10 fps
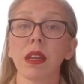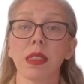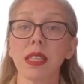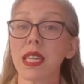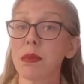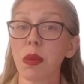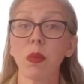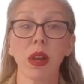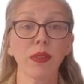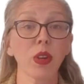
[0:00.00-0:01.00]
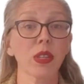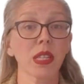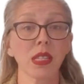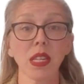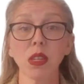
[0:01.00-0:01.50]
This can be one of your
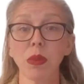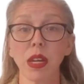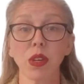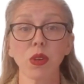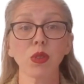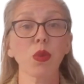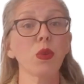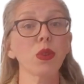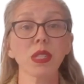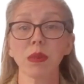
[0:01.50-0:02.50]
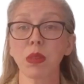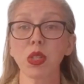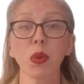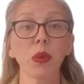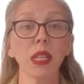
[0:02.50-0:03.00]
existing directors or someone
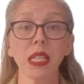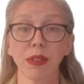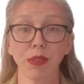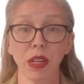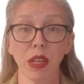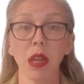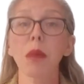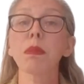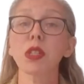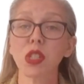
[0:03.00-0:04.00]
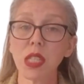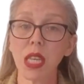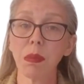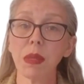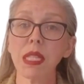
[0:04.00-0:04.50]
totally different, but just
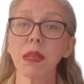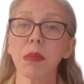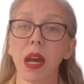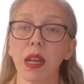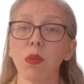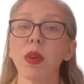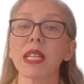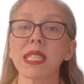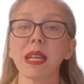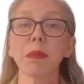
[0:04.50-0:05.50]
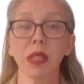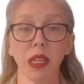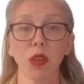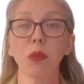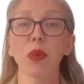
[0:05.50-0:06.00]
keep this in mind when
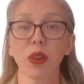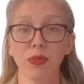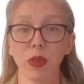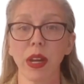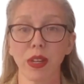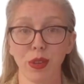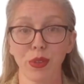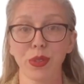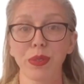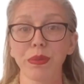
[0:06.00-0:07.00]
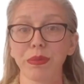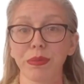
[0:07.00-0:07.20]
assembling your board of directors.